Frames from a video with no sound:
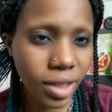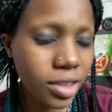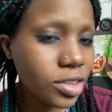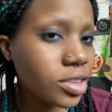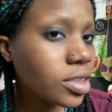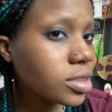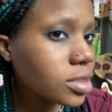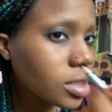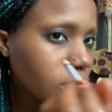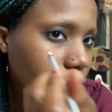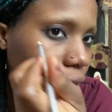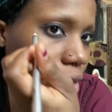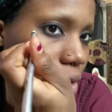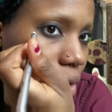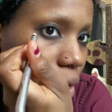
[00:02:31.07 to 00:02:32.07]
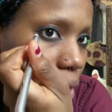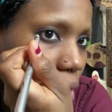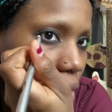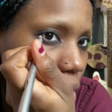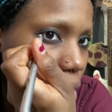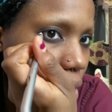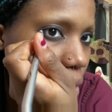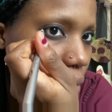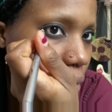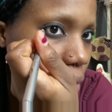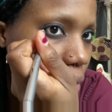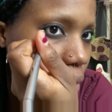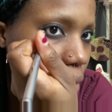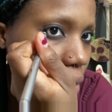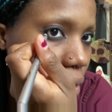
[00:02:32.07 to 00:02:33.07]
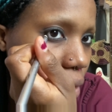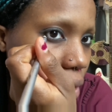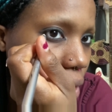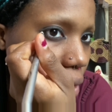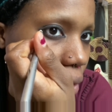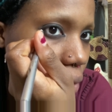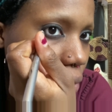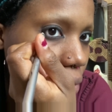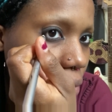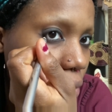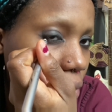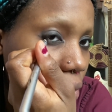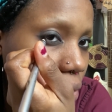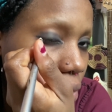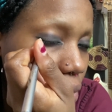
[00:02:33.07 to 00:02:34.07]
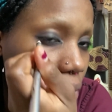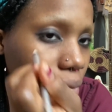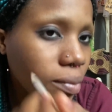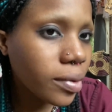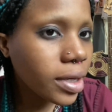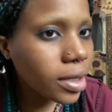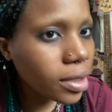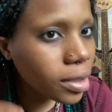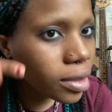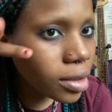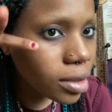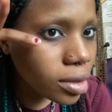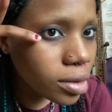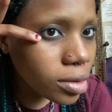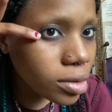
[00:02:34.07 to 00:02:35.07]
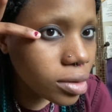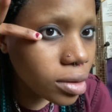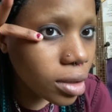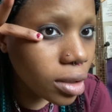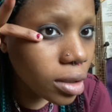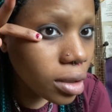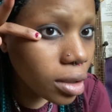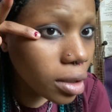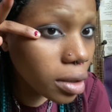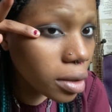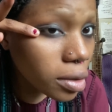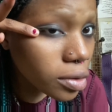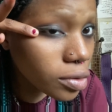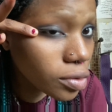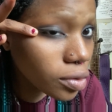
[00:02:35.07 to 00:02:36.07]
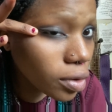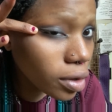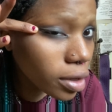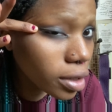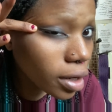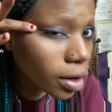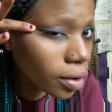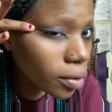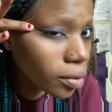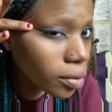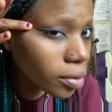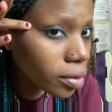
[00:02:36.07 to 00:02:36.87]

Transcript: And she does like that thing. You do like little wing and then you just like draw it out.